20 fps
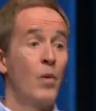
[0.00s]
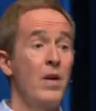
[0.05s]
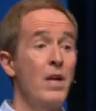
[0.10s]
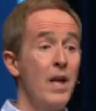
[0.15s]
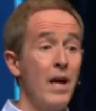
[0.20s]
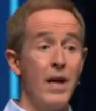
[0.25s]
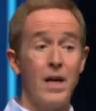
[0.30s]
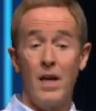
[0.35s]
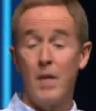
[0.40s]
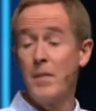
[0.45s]
one
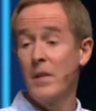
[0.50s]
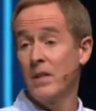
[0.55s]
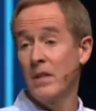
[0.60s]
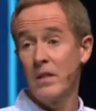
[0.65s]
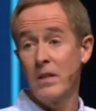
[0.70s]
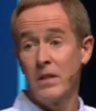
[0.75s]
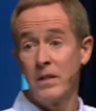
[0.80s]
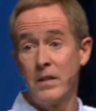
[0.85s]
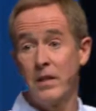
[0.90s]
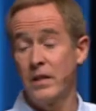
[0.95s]
day, I mean,
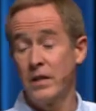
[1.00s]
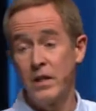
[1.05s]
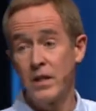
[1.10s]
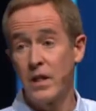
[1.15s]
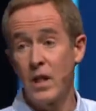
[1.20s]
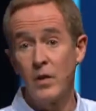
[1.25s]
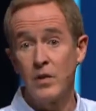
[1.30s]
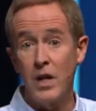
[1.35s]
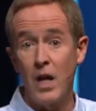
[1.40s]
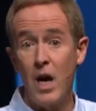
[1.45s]
it just
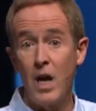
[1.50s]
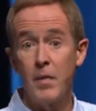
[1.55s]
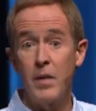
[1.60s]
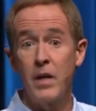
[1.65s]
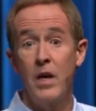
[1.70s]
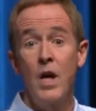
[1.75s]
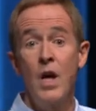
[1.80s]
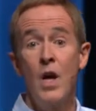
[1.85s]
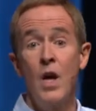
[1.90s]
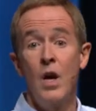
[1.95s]
goes on. I
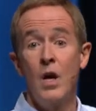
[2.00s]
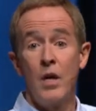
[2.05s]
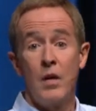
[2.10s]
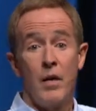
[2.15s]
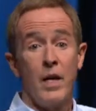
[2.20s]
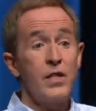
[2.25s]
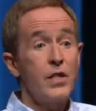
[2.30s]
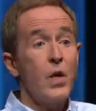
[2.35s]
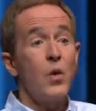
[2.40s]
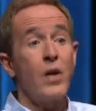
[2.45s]
mean,
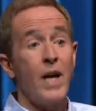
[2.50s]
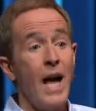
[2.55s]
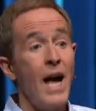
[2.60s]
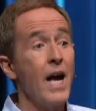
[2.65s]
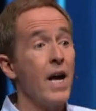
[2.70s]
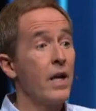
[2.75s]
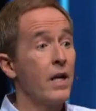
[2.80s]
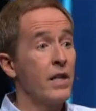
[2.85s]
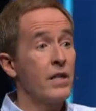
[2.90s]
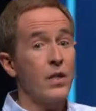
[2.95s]
it's
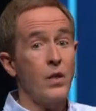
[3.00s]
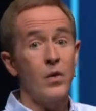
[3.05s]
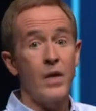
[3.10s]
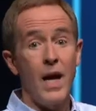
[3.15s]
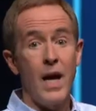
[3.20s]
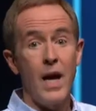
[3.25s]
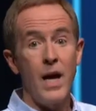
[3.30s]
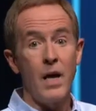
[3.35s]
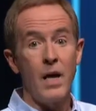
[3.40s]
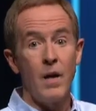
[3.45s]
okay
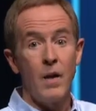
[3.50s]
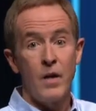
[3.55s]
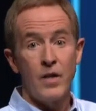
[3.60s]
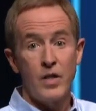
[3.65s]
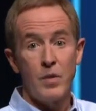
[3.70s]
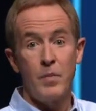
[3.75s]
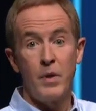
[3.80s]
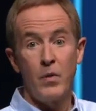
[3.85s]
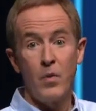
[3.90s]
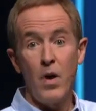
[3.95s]

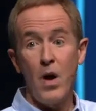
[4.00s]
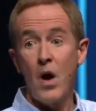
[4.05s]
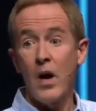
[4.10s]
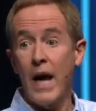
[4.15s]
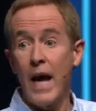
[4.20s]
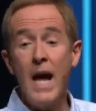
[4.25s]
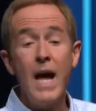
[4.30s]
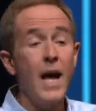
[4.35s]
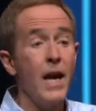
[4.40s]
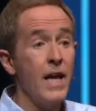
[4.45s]
to be wrong.
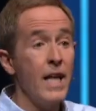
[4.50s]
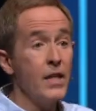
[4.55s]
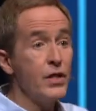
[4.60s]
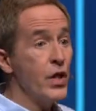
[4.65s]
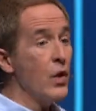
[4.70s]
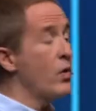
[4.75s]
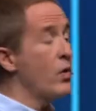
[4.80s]
And it's